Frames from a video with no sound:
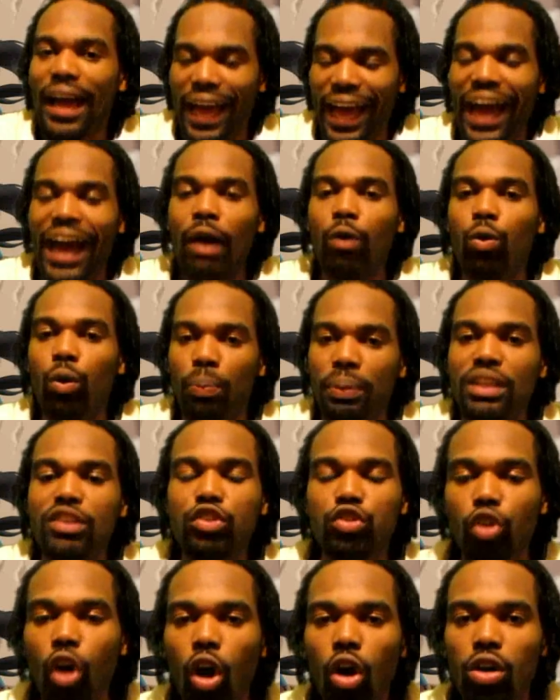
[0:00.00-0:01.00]
I will be
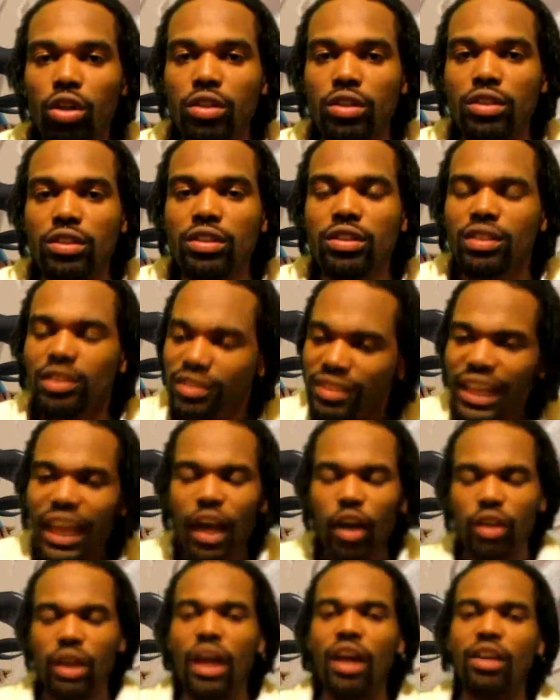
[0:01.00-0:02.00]
stronger.
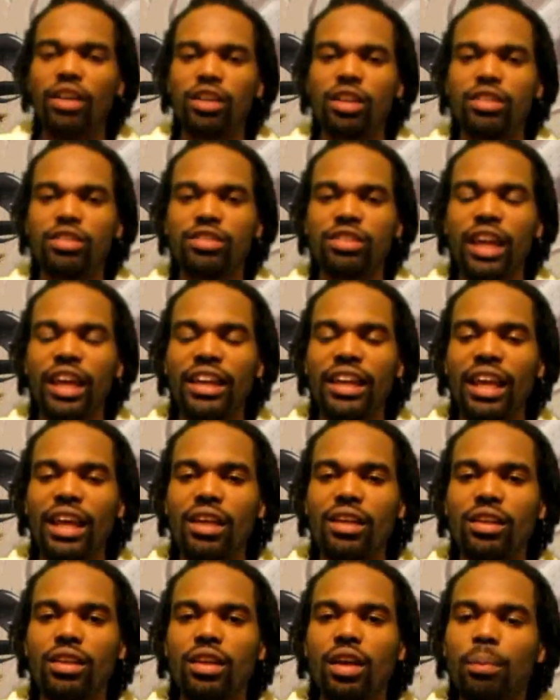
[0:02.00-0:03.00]
Okay, I can understand
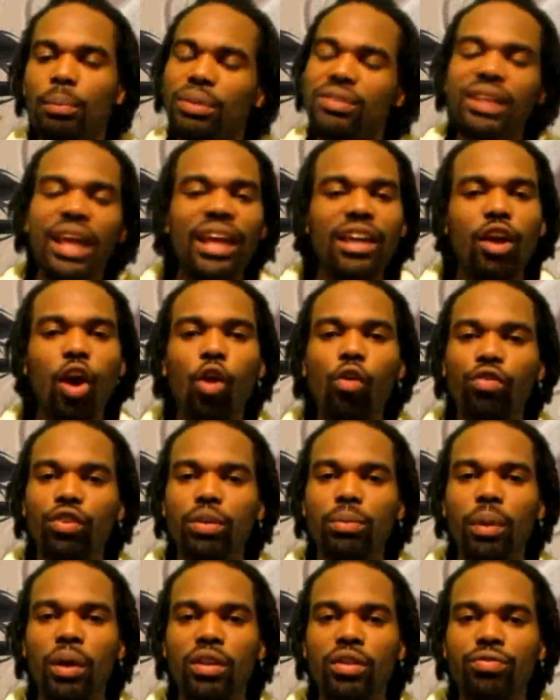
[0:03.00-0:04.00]
that. But take over
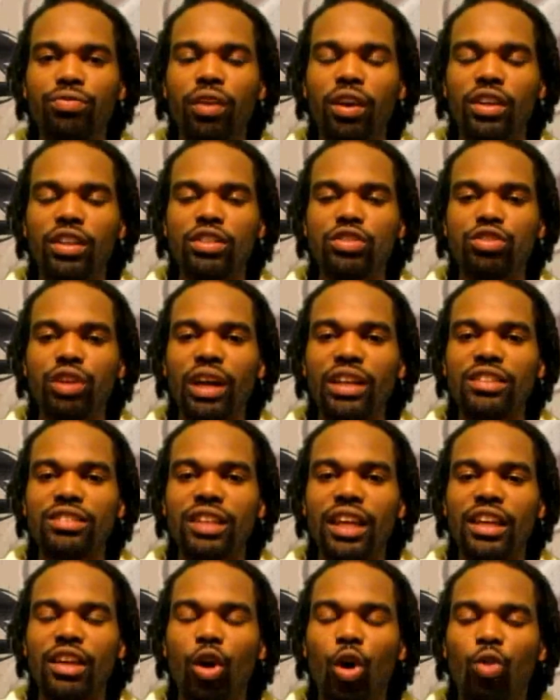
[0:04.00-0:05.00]
the motherfucker and try to
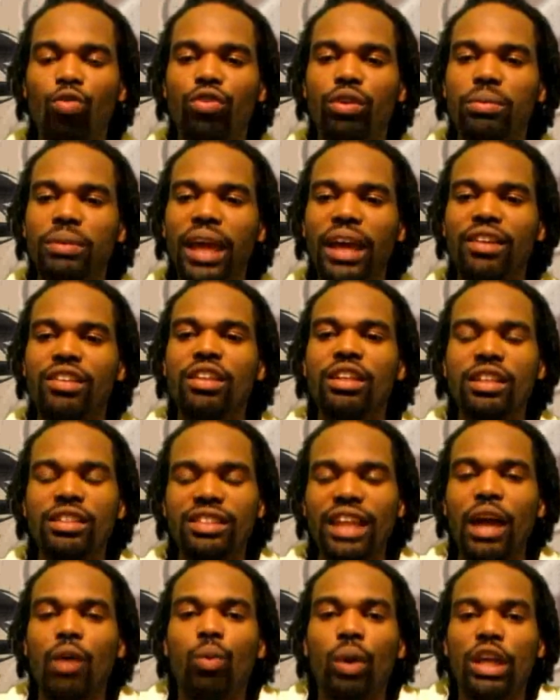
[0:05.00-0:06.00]
take over him.
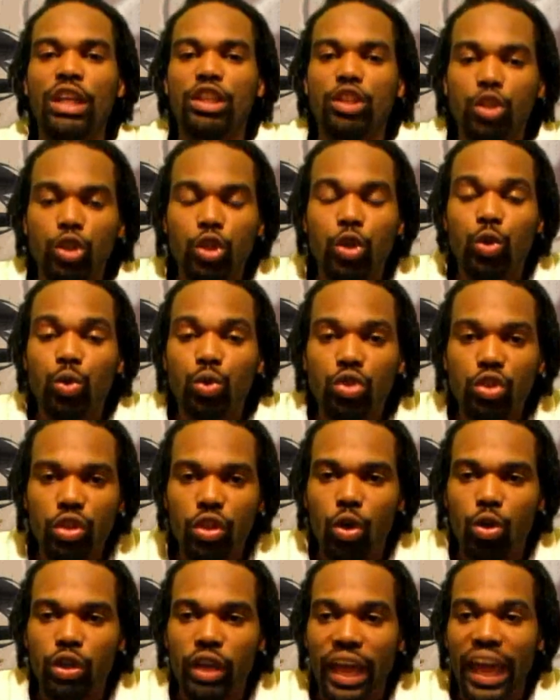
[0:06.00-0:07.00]
That way
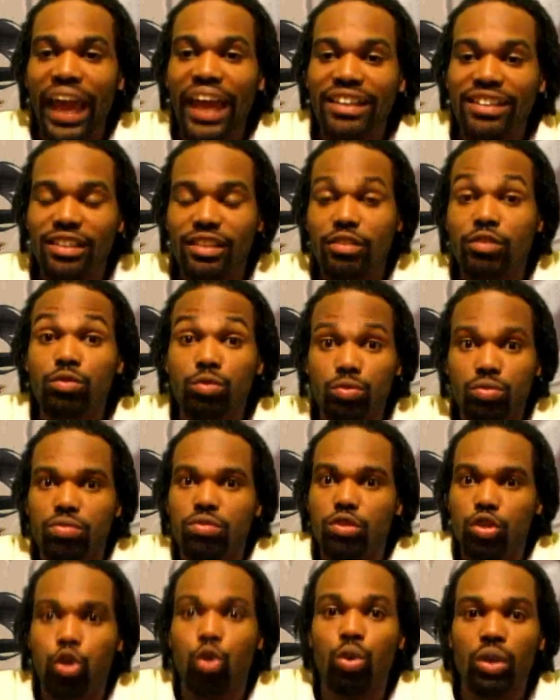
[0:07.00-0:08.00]
you're acting
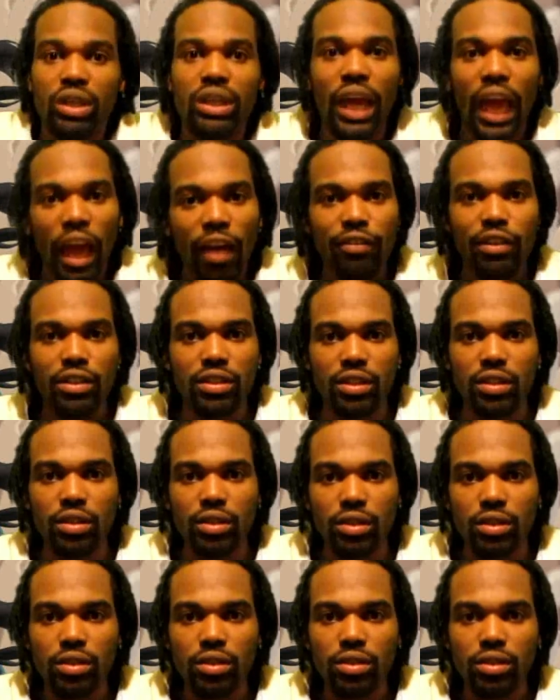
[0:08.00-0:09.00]
true to
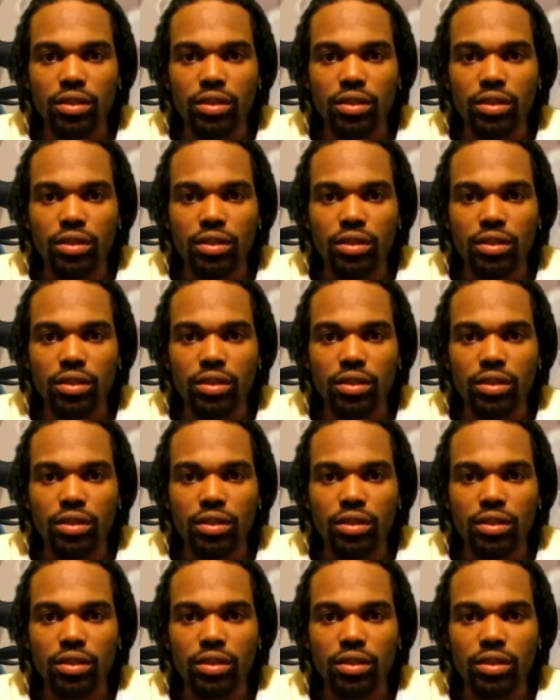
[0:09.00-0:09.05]
character.